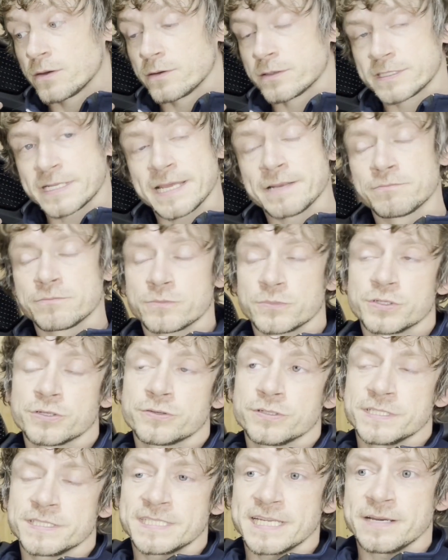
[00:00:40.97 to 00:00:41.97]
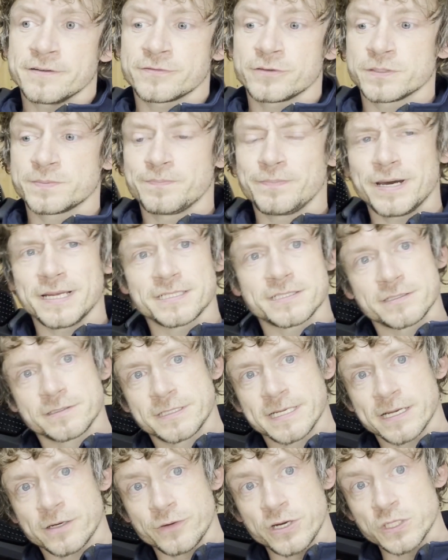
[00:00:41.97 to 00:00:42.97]
Then you could say, of course, but
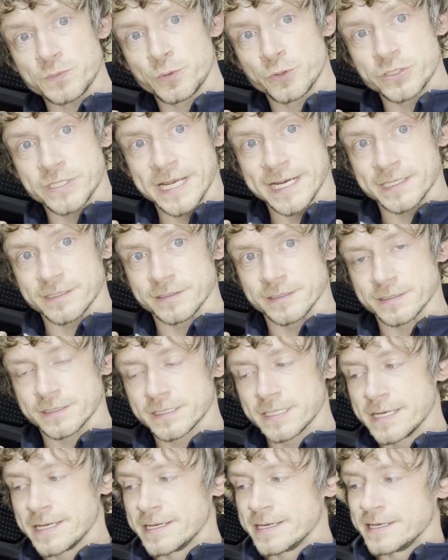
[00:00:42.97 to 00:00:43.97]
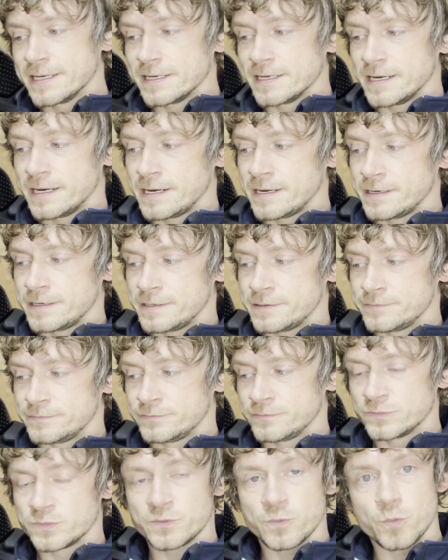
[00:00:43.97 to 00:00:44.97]
they're crash protectors.
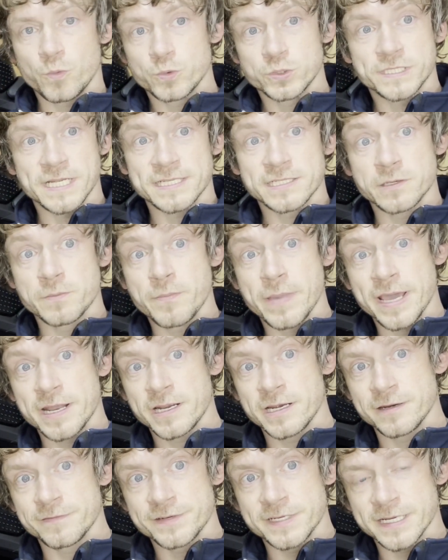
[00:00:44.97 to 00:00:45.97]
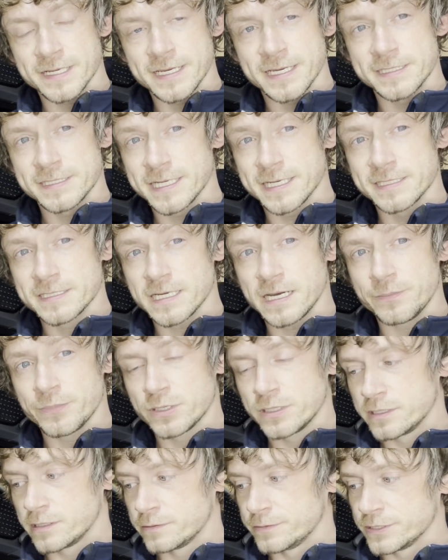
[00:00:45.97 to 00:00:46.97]
Doesn't matter if they get dinged up a
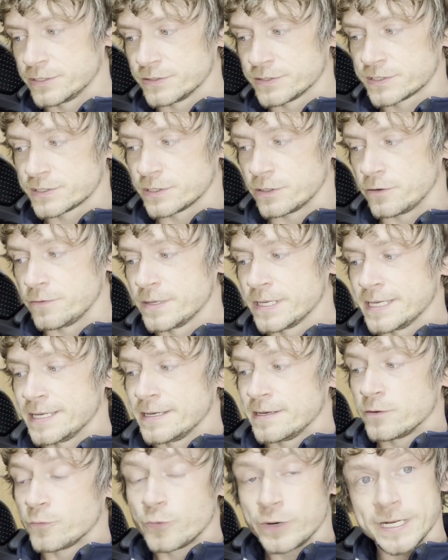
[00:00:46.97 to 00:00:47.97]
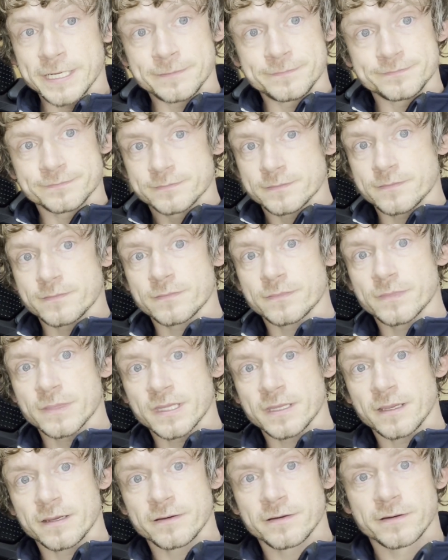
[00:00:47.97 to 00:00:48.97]
little bit or so. Well,
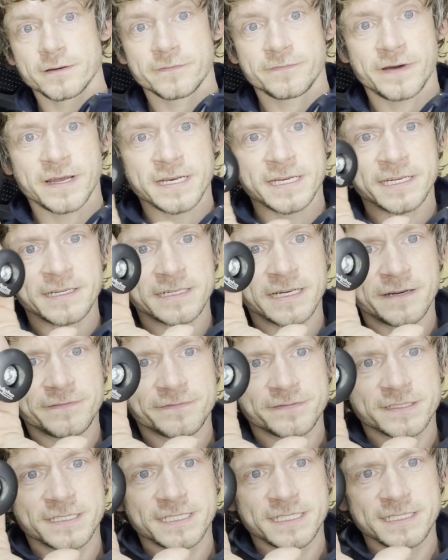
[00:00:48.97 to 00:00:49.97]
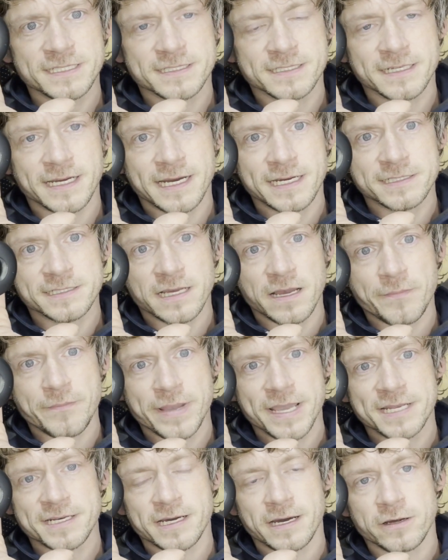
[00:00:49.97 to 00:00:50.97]
funny enough, these guys are
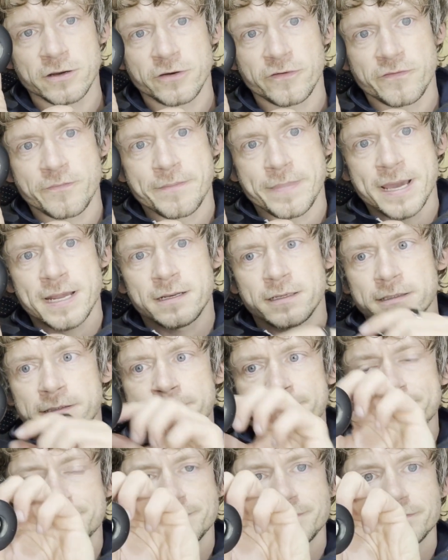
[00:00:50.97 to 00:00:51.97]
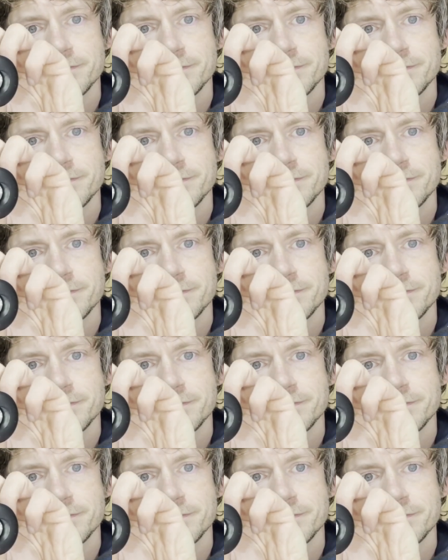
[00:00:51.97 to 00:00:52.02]
made out of metal,